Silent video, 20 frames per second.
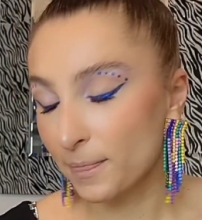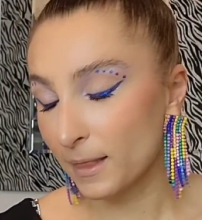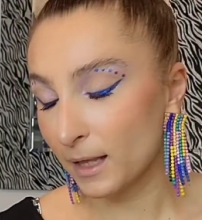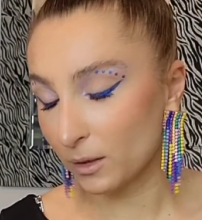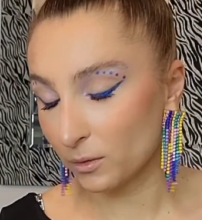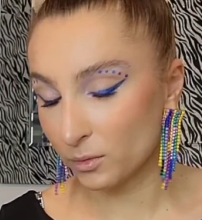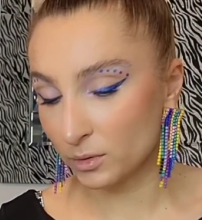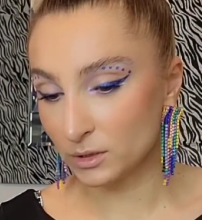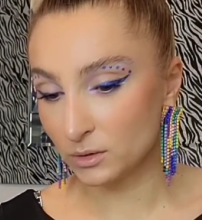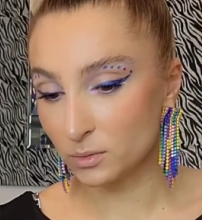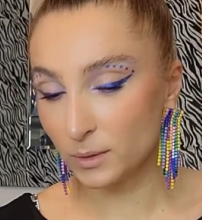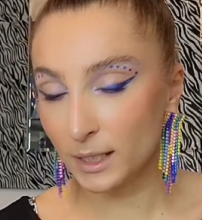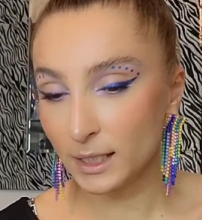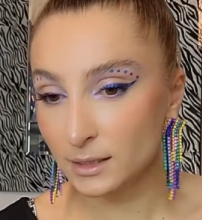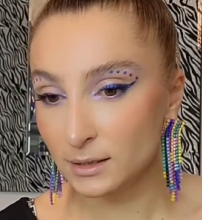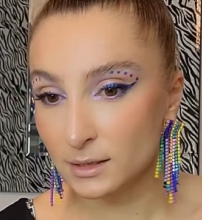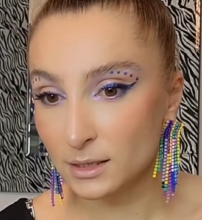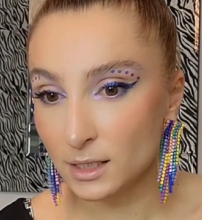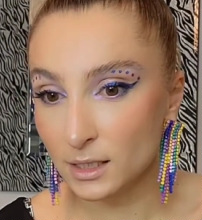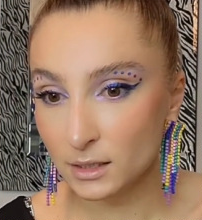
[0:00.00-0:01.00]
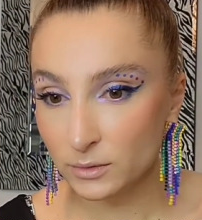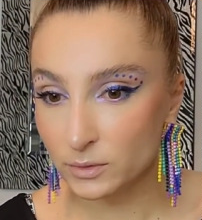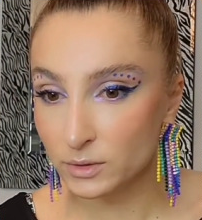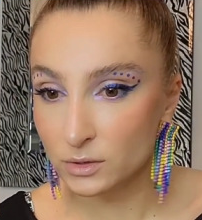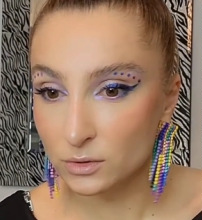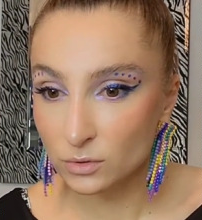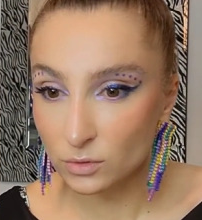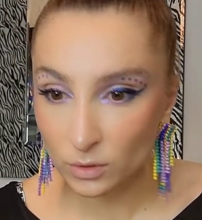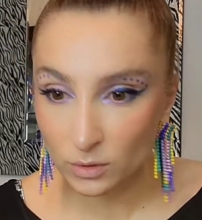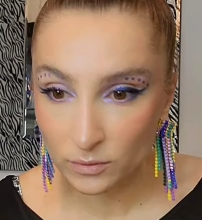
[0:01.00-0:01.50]
I was waiting,
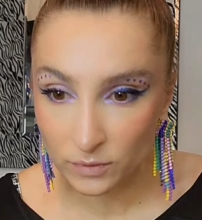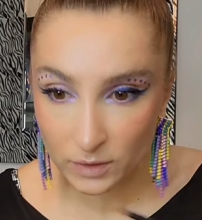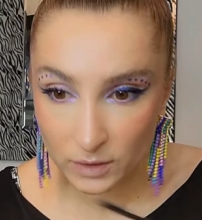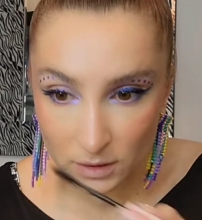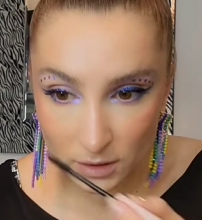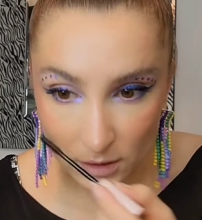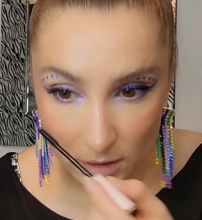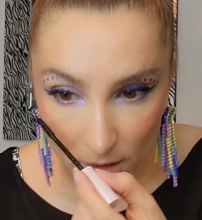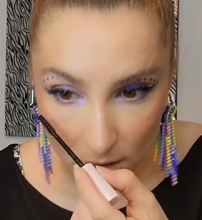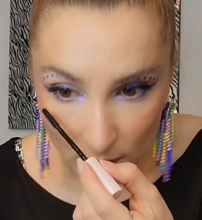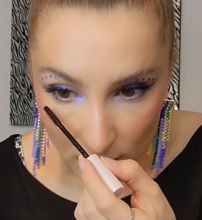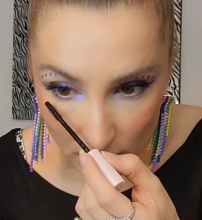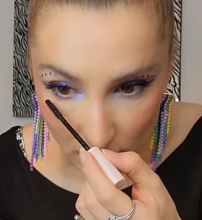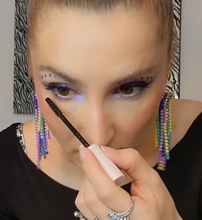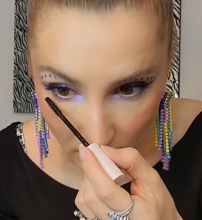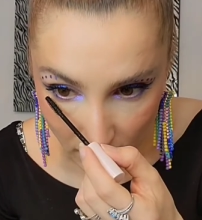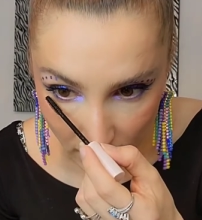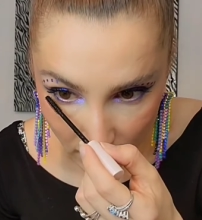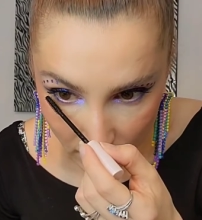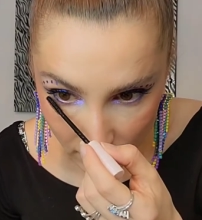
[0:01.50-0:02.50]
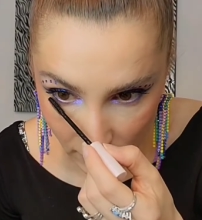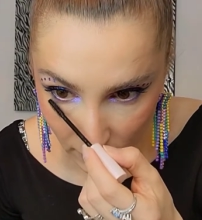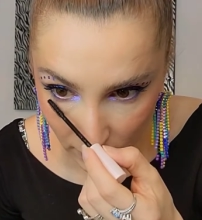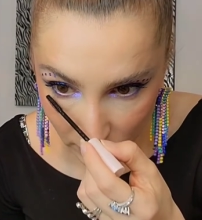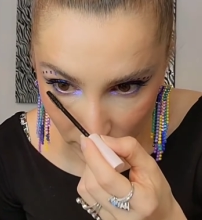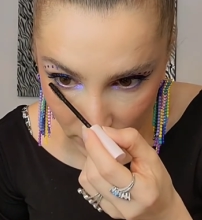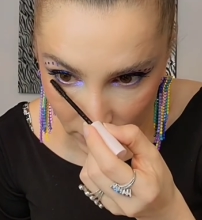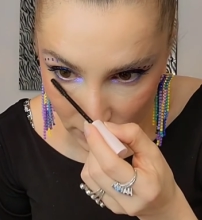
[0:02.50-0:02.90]
was nervous. And I